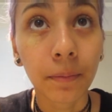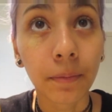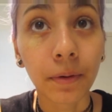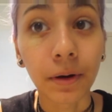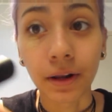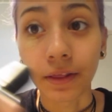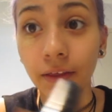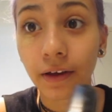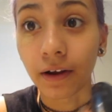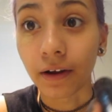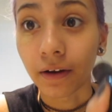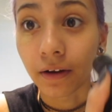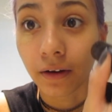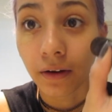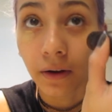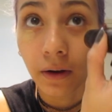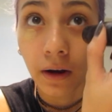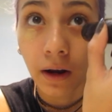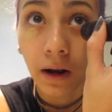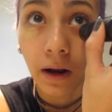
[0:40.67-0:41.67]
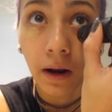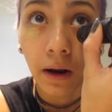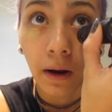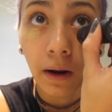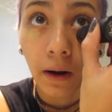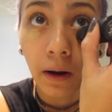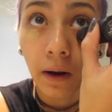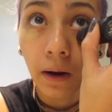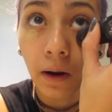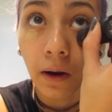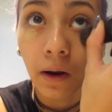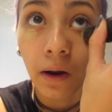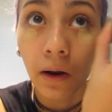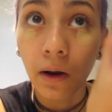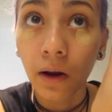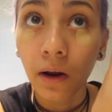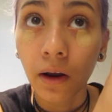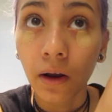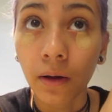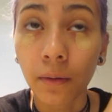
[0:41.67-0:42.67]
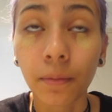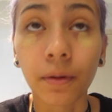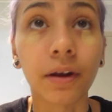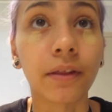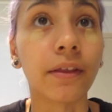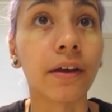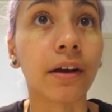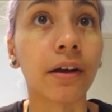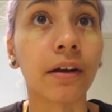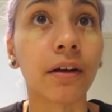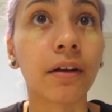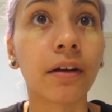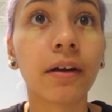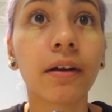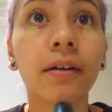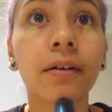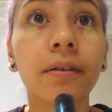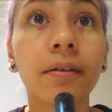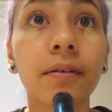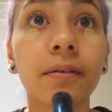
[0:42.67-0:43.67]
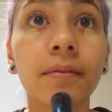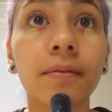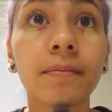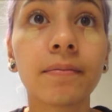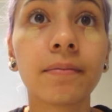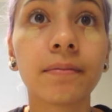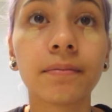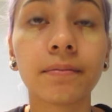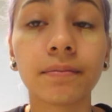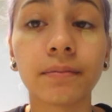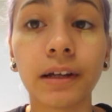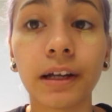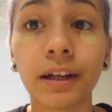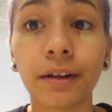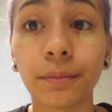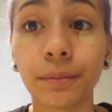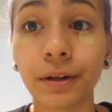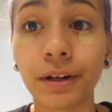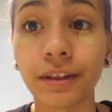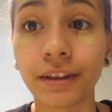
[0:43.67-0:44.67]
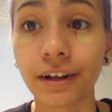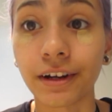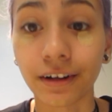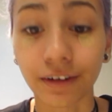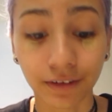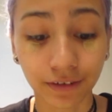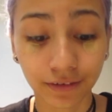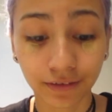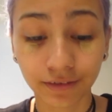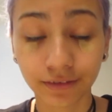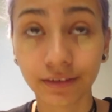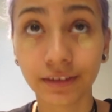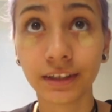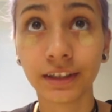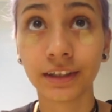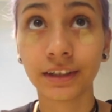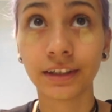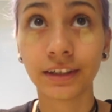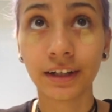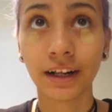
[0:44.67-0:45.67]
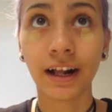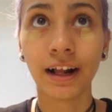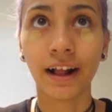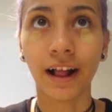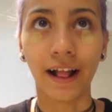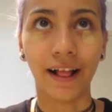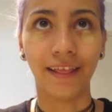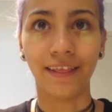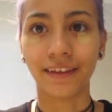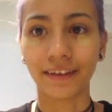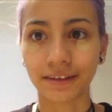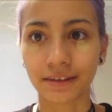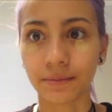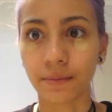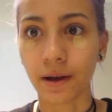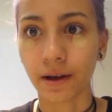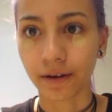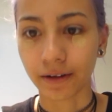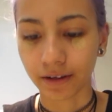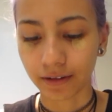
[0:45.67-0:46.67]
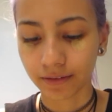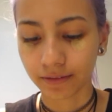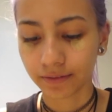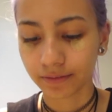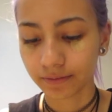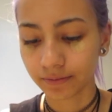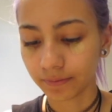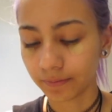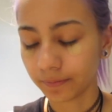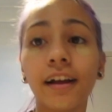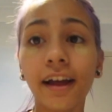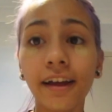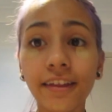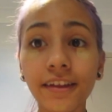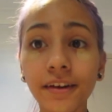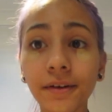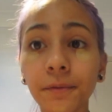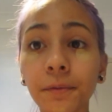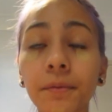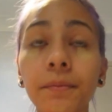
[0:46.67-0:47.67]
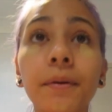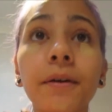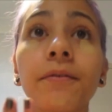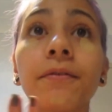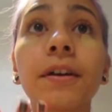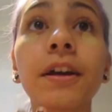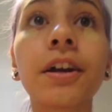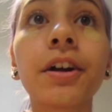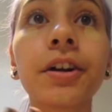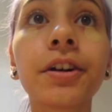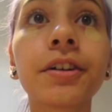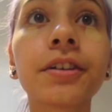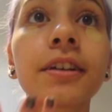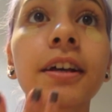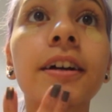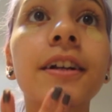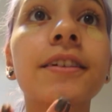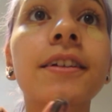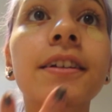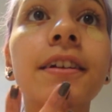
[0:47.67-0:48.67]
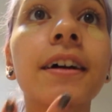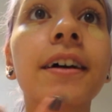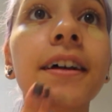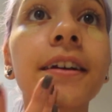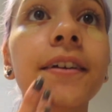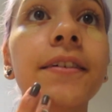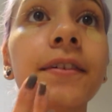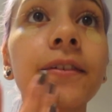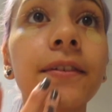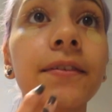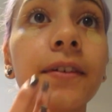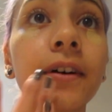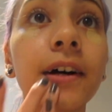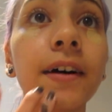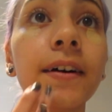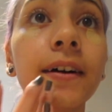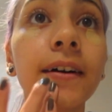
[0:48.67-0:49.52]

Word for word: put it there, put it there, and put it there. And that's about it. And then with my fingers, I just kind of